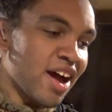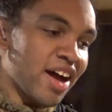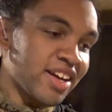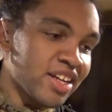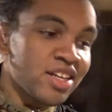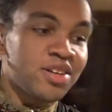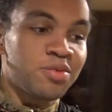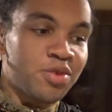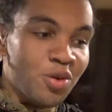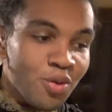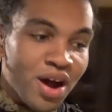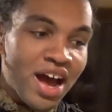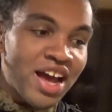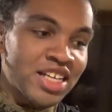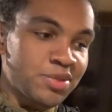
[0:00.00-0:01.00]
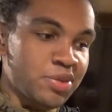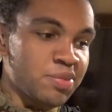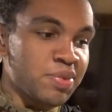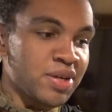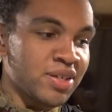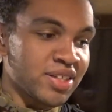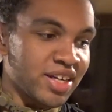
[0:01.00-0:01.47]
I did do a
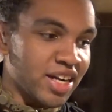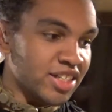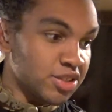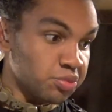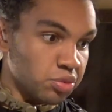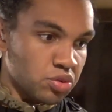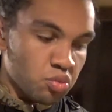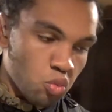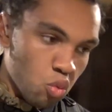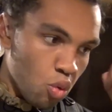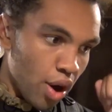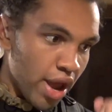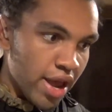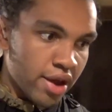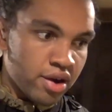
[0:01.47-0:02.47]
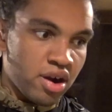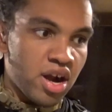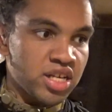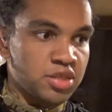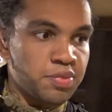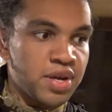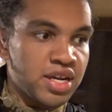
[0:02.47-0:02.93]
high-speed build, and I just was way
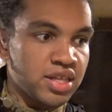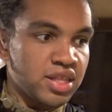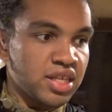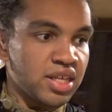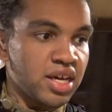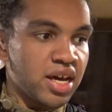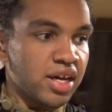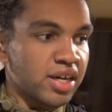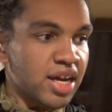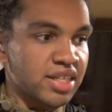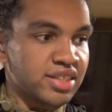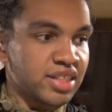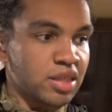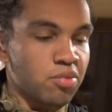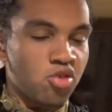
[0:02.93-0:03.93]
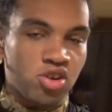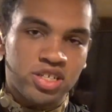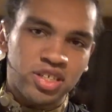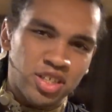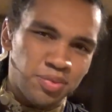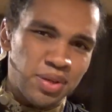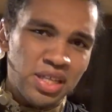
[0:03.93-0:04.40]
underestimated the Godzilla motor,
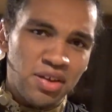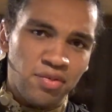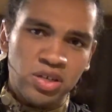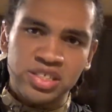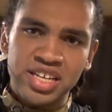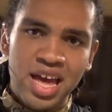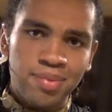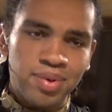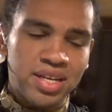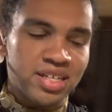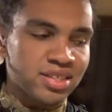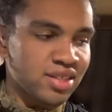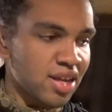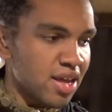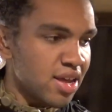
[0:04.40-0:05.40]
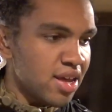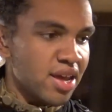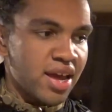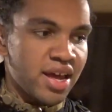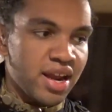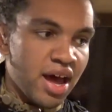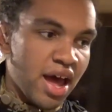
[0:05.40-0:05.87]
because I was building it for snappiness,
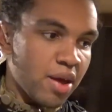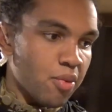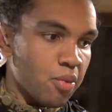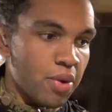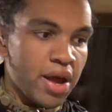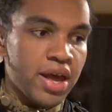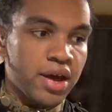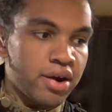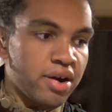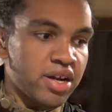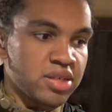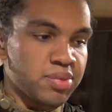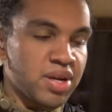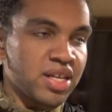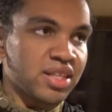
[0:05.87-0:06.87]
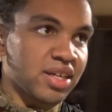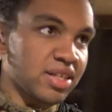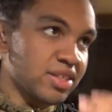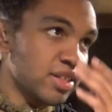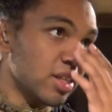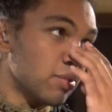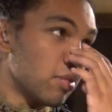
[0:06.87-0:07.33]
and I way underestimated, not the
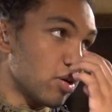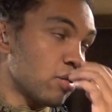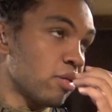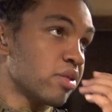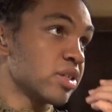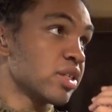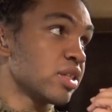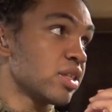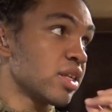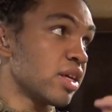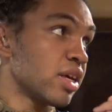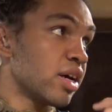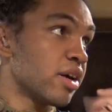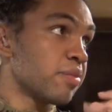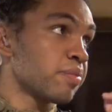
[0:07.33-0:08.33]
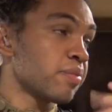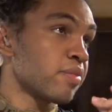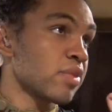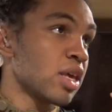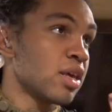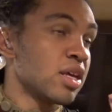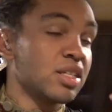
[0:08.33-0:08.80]
Godzilla motor, what was
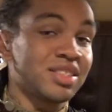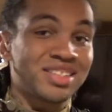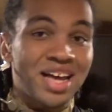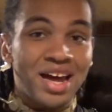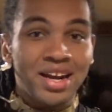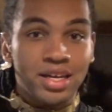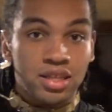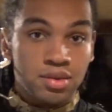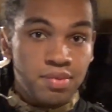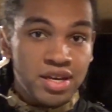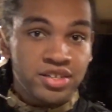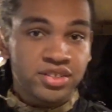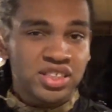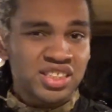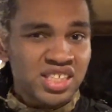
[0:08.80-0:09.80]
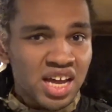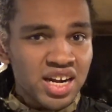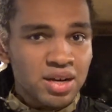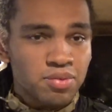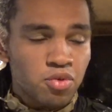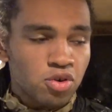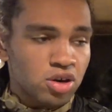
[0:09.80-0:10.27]
it, the Matrix
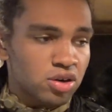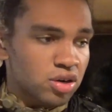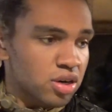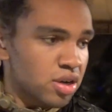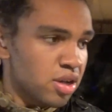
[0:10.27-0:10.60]
Sonic Mortar